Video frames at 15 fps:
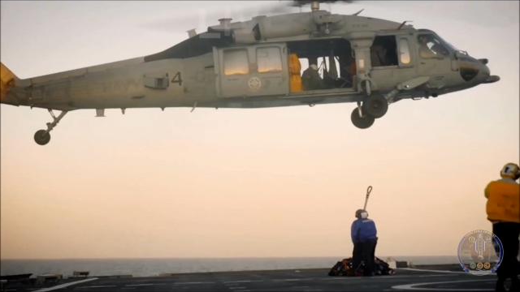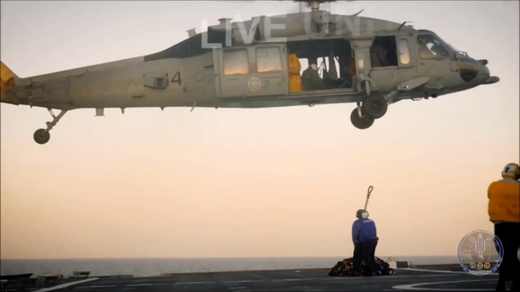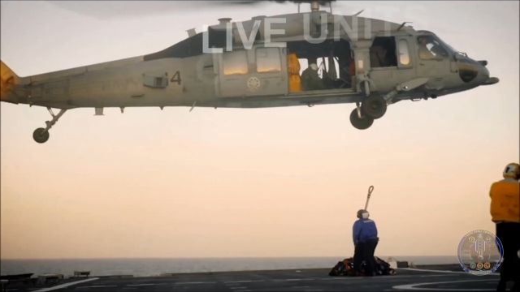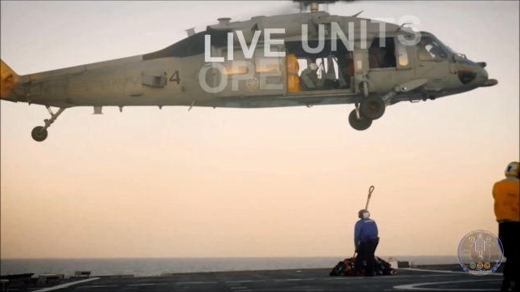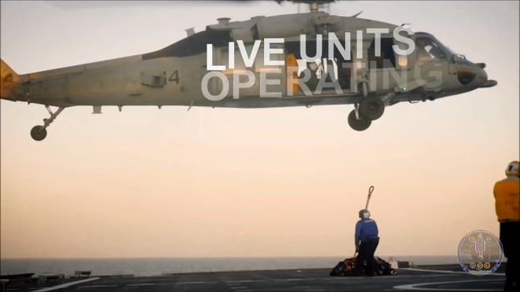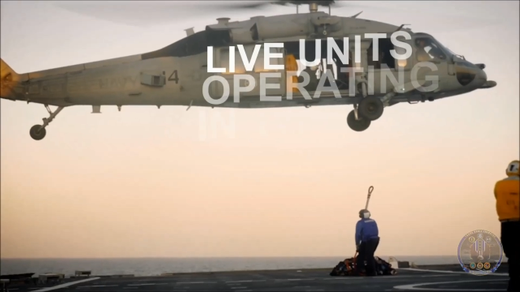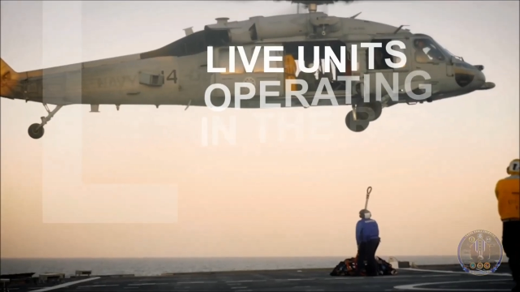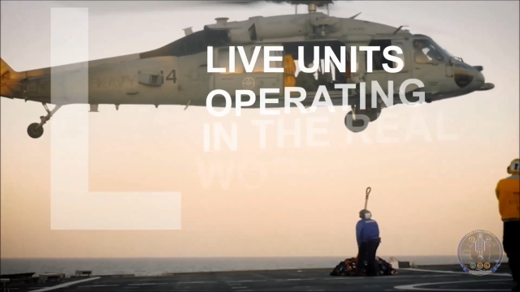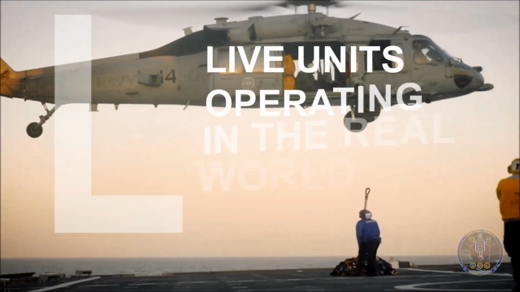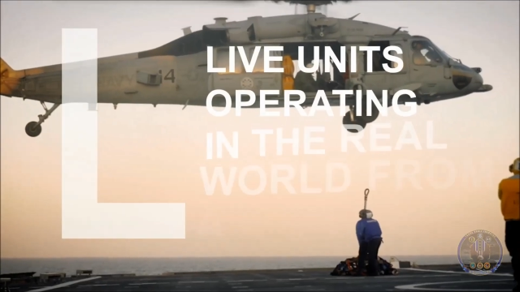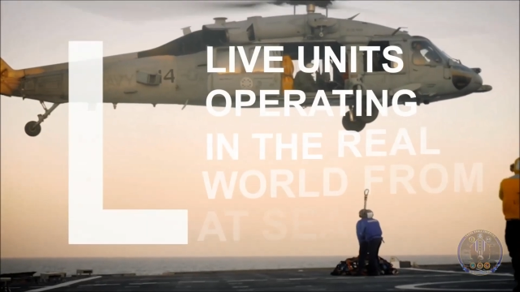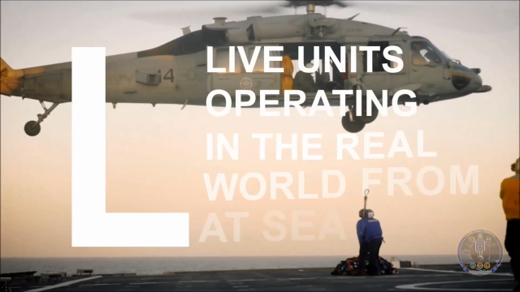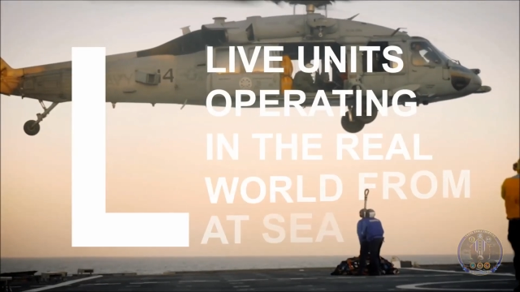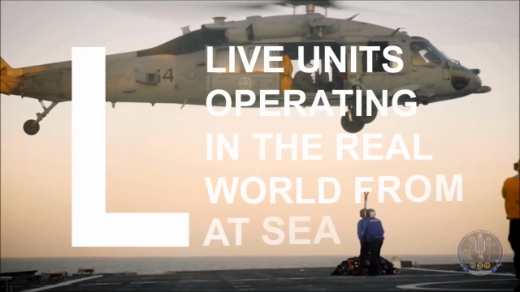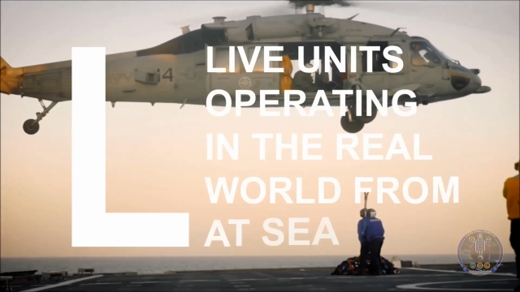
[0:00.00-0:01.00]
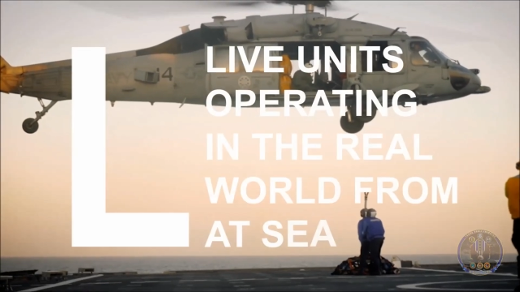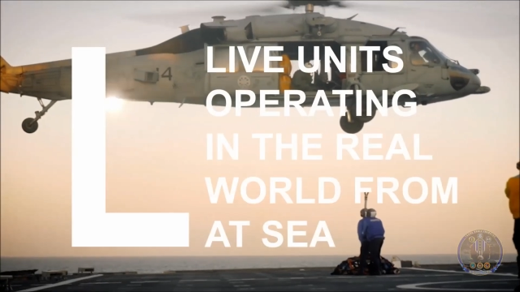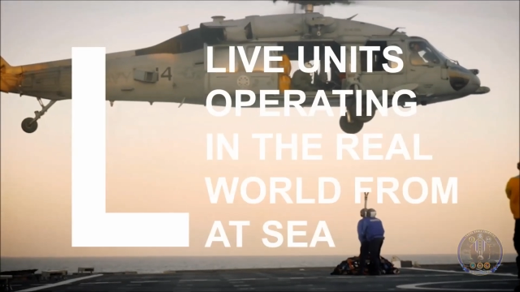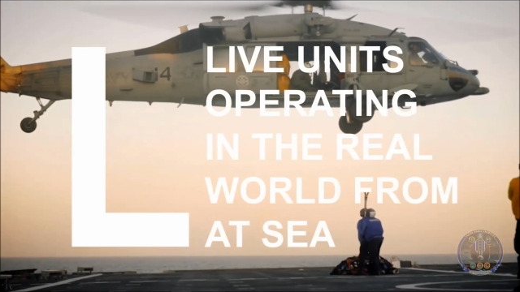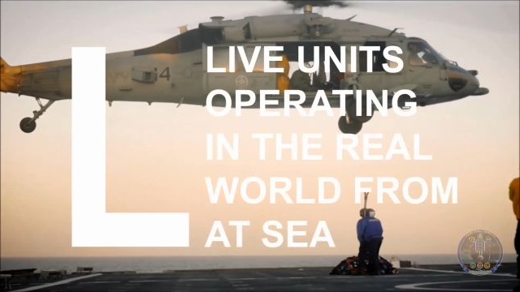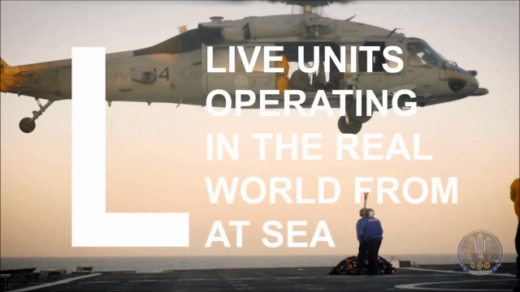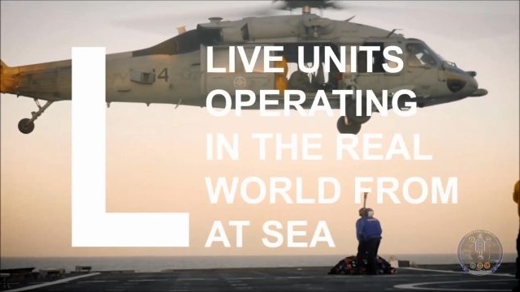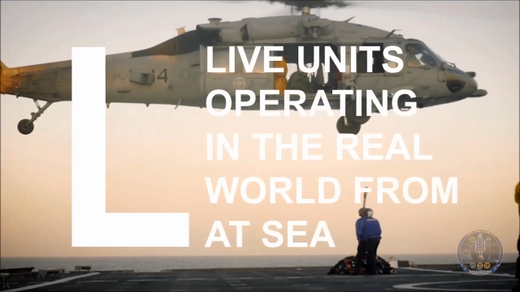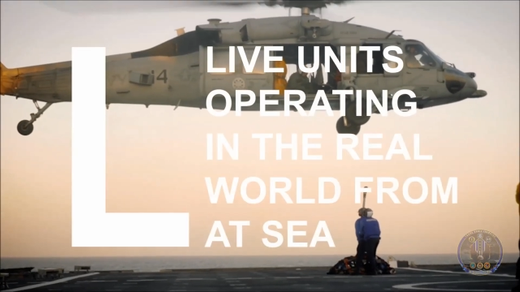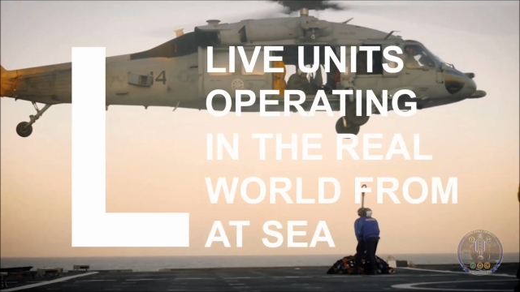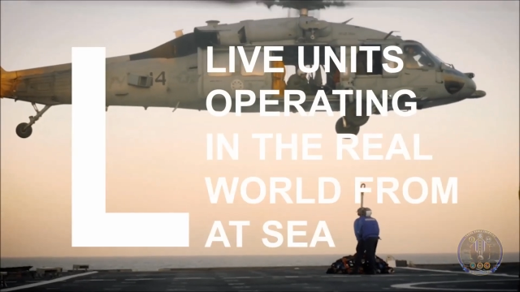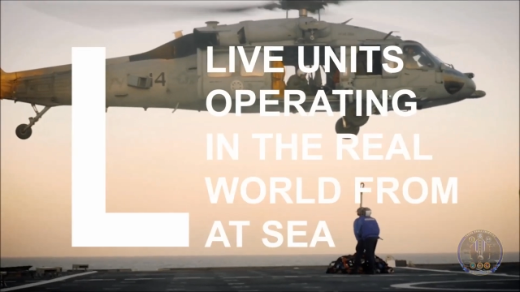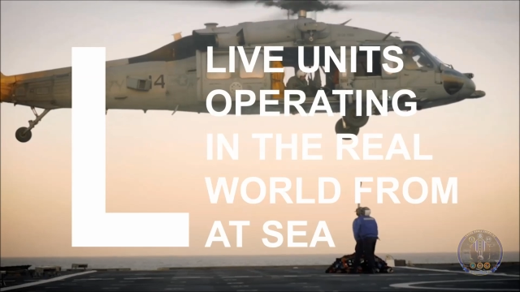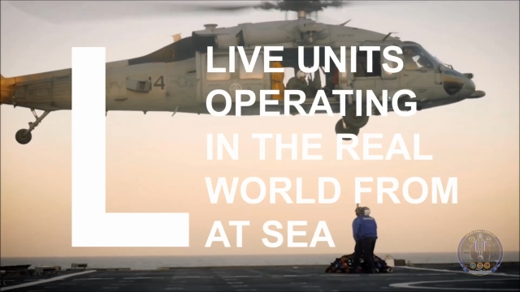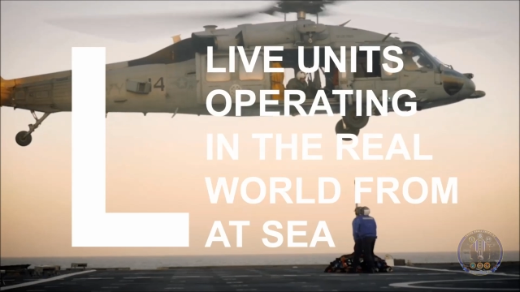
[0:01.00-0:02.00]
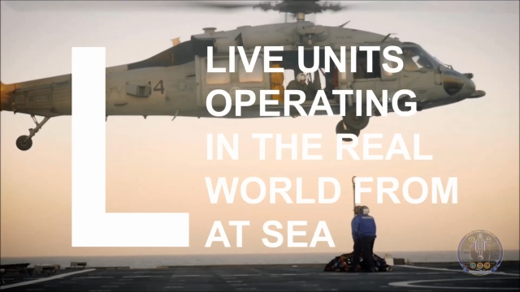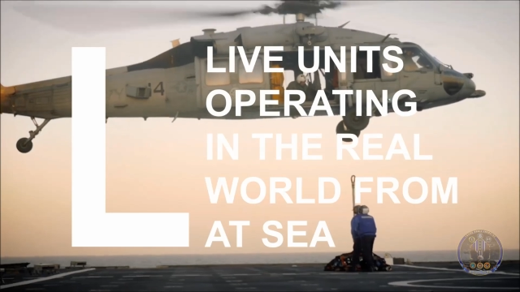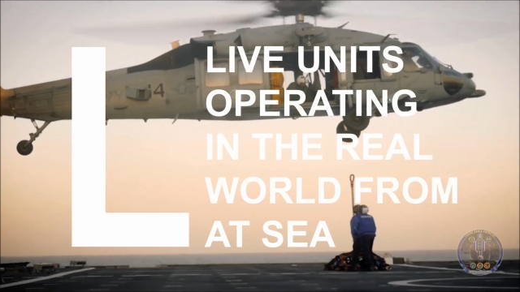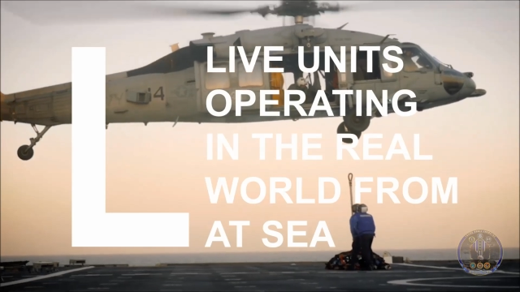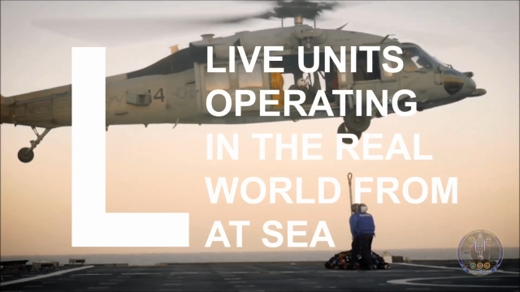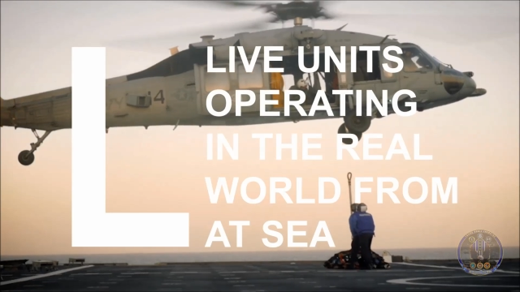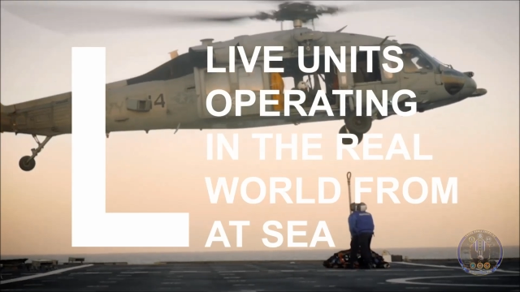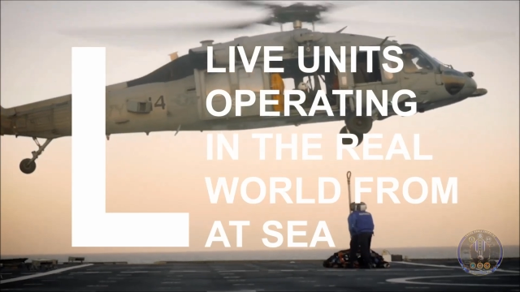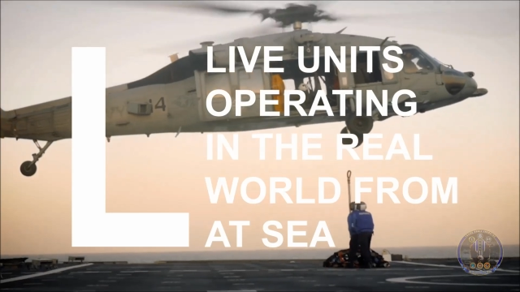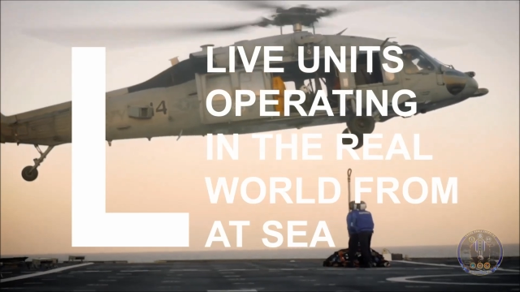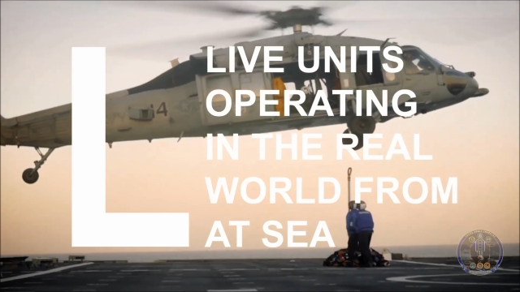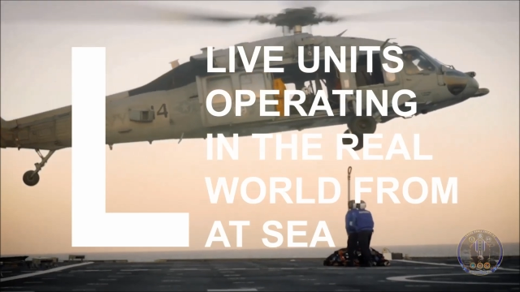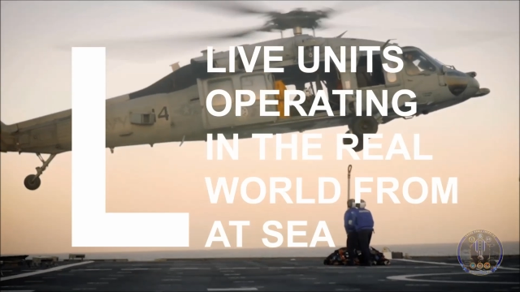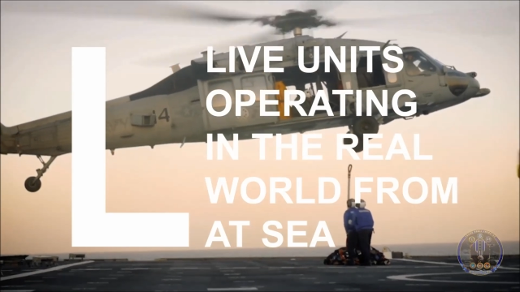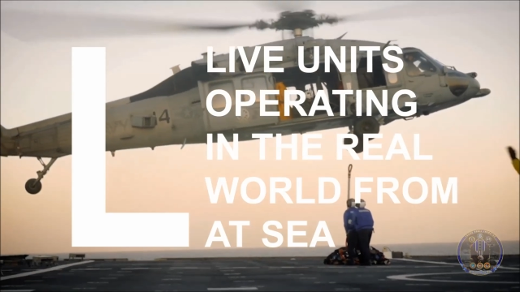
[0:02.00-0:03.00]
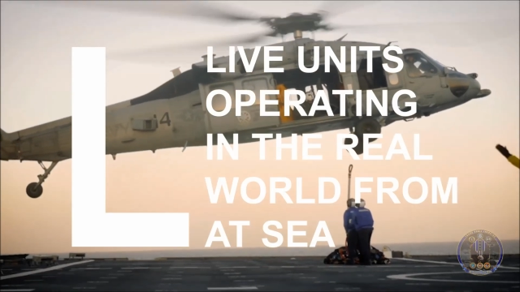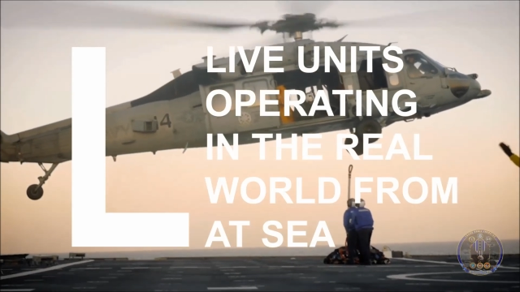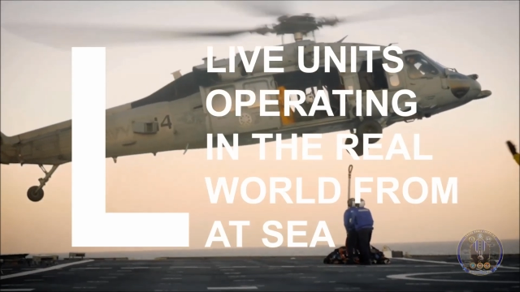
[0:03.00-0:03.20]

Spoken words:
No face is visible, so there are no lips to read.